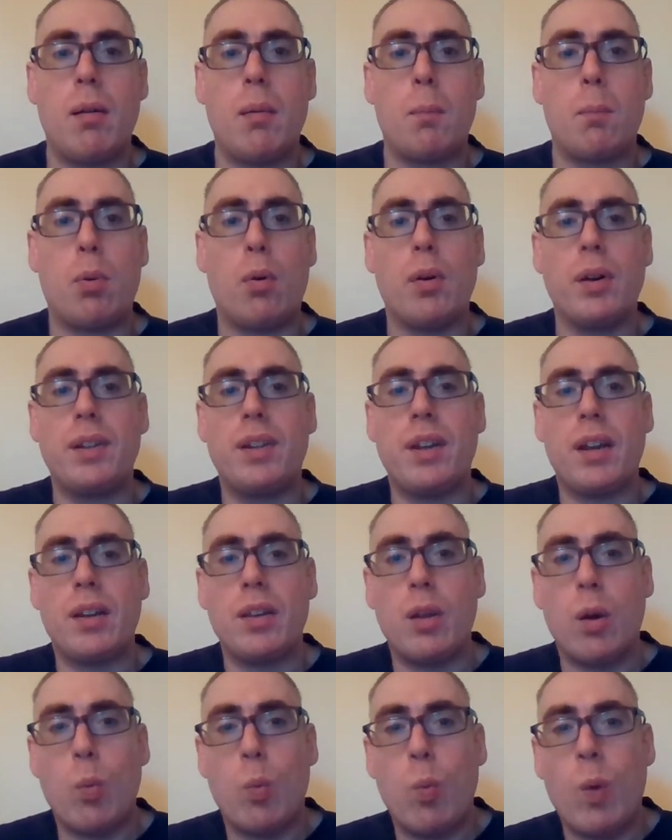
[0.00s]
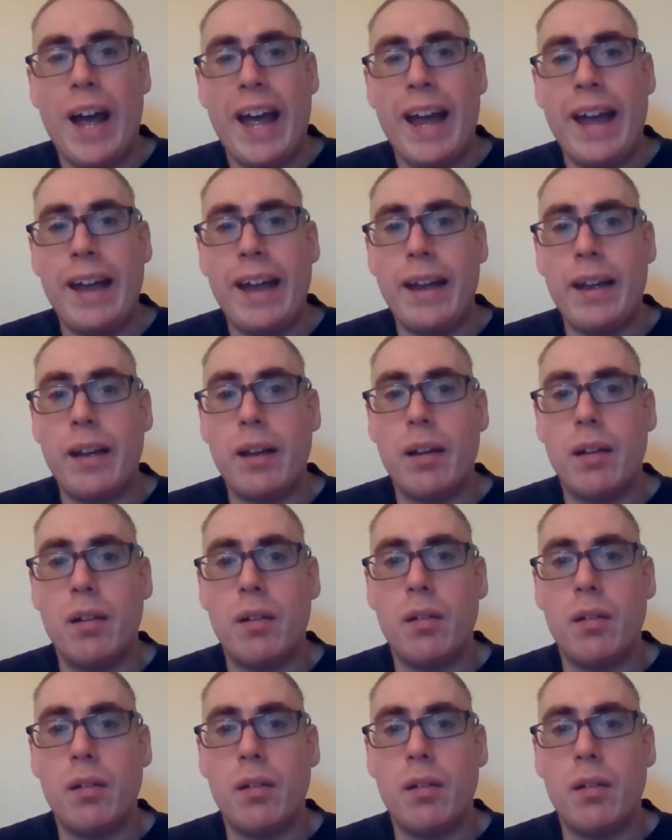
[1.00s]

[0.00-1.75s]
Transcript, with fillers: pointing the way